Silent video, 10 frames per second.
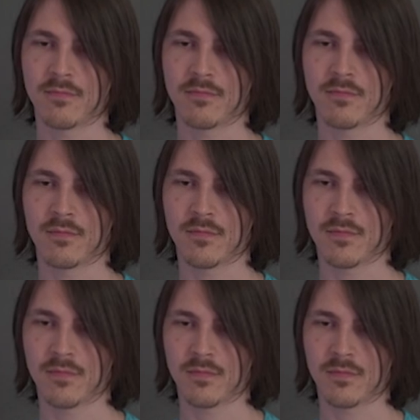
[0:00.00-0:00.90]

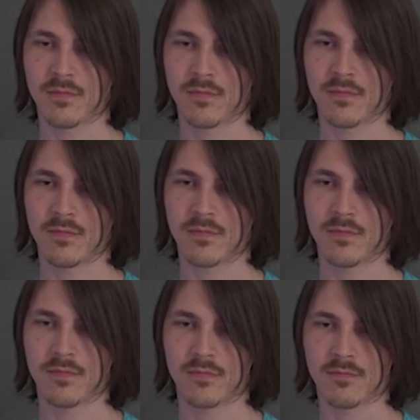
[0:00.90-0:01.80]

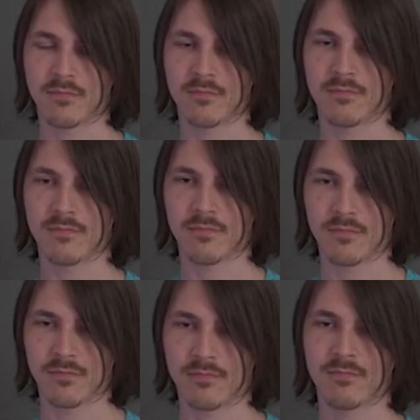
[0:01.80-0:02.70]

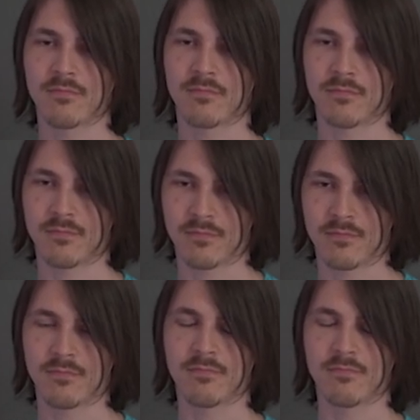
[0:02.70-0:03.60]

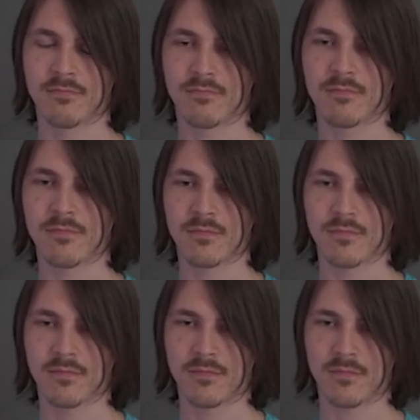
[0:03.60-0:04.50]

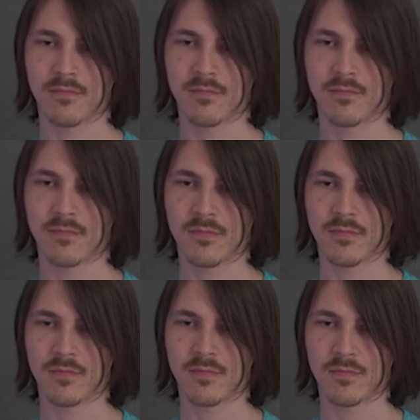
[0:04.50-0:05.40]

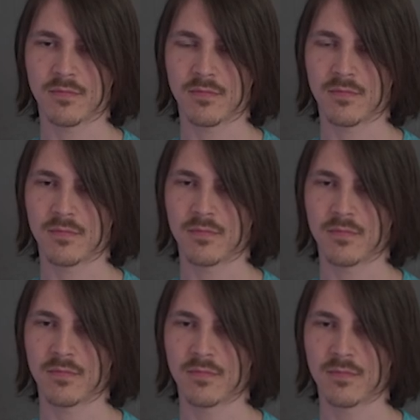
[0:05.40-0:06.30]

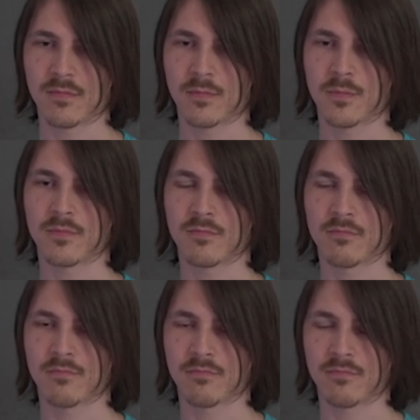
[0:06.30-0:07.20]

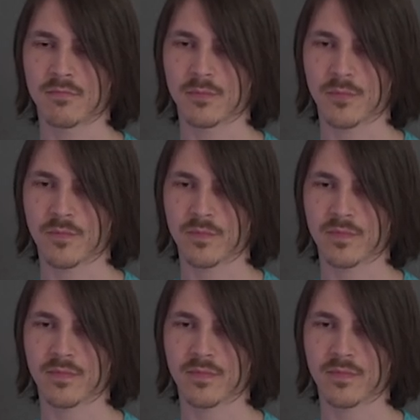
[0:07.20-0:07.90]
[no speech]